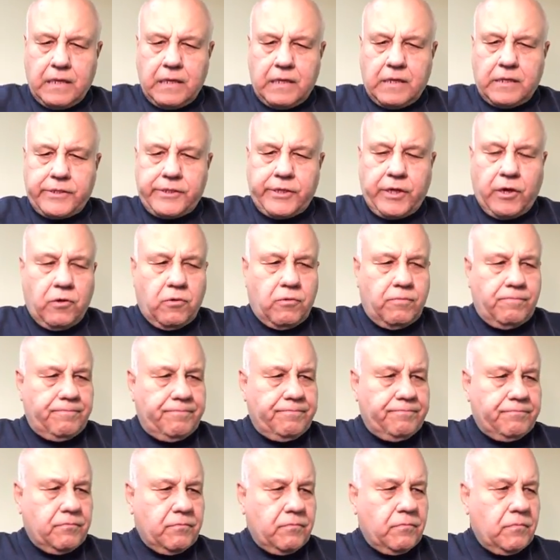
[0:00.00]
So
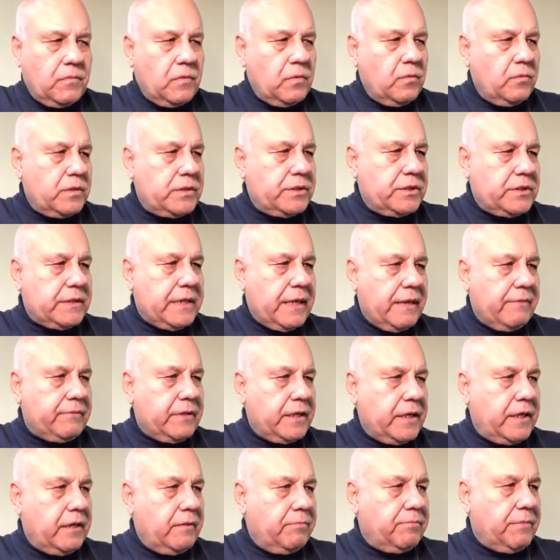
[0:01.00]
we'll just have
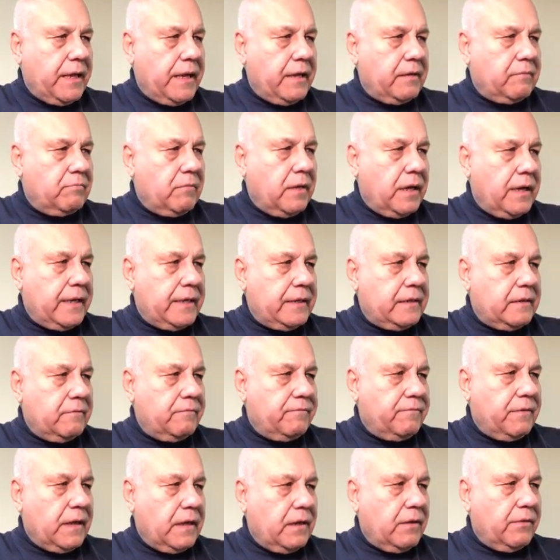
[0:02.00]
to keep that in mind
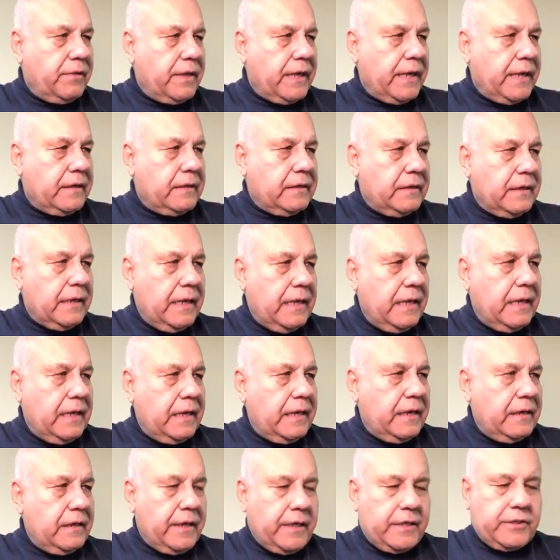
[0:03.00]
and follow that
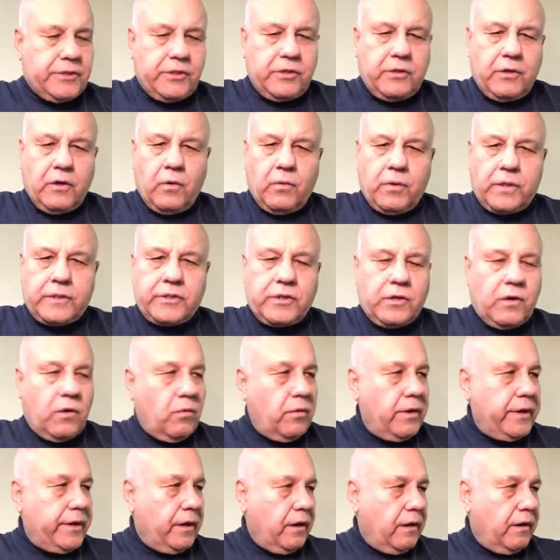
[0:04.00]
and let you know what's
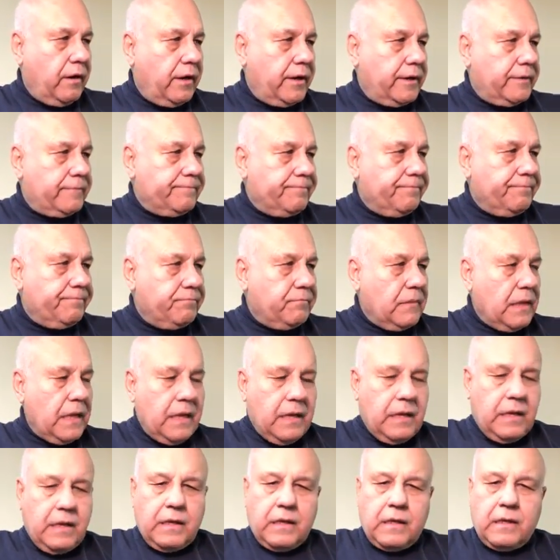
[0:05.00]
going on.
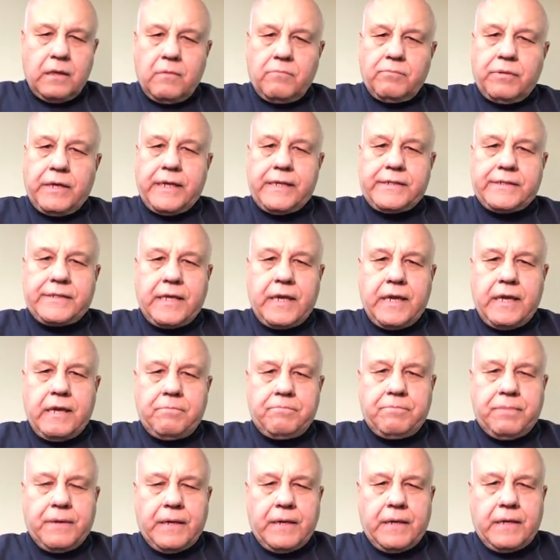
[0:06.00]
Please
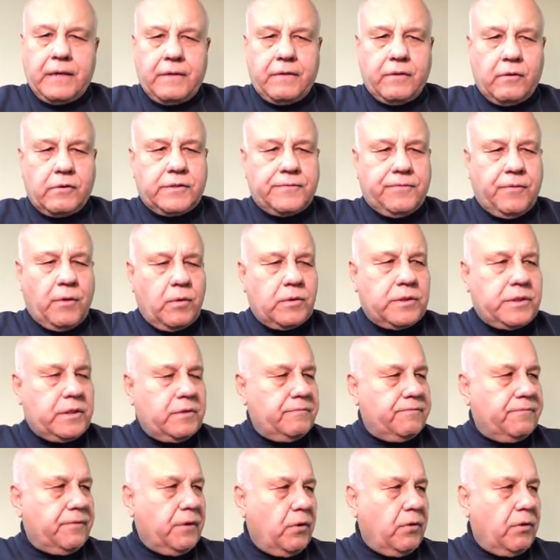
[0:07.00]
keep those folks
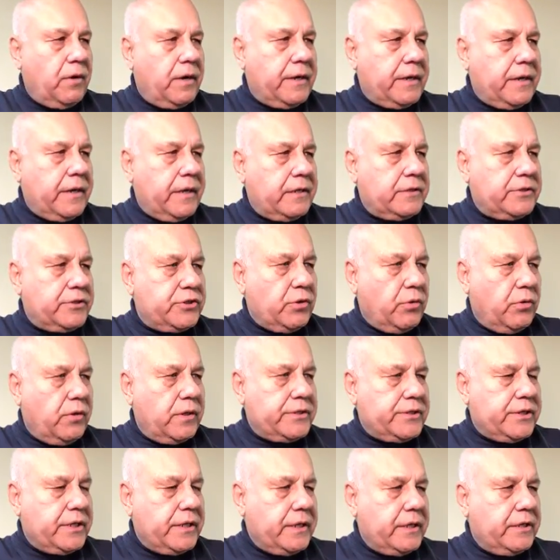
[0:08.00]
in Florida and
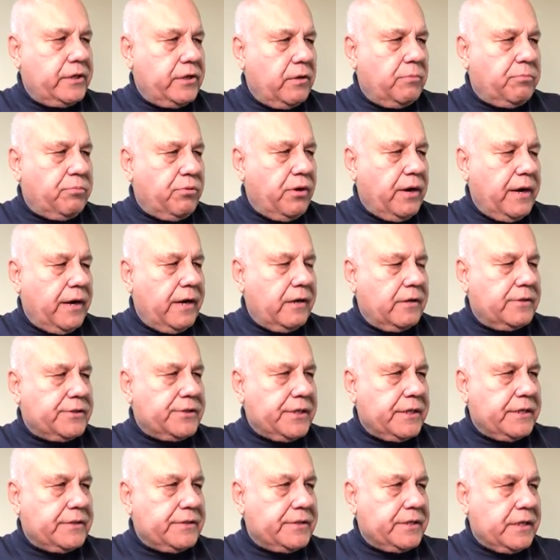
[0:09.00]
Georgia in your
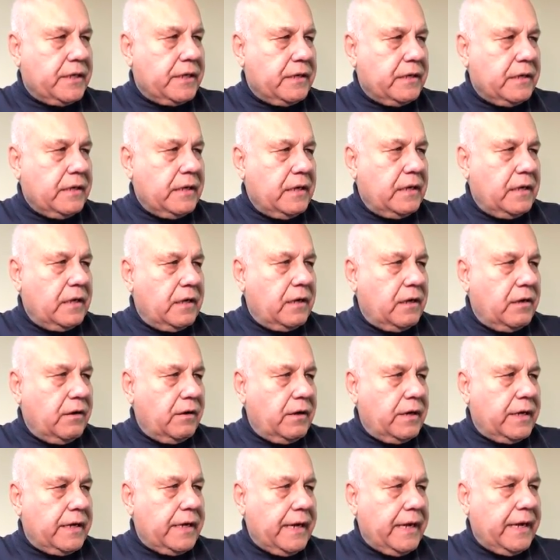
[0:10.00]
prayers as
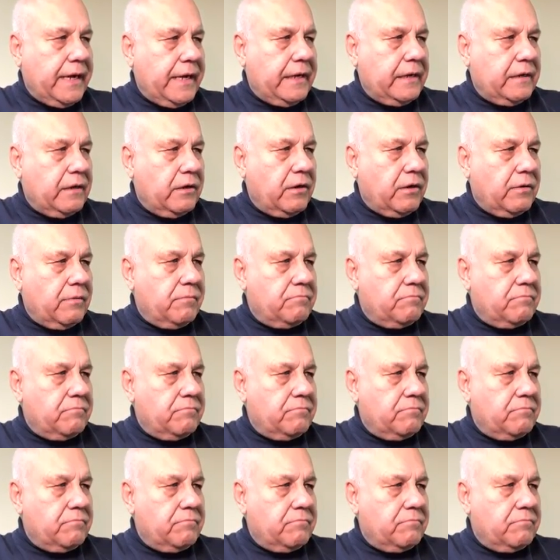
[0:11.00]
Hurricane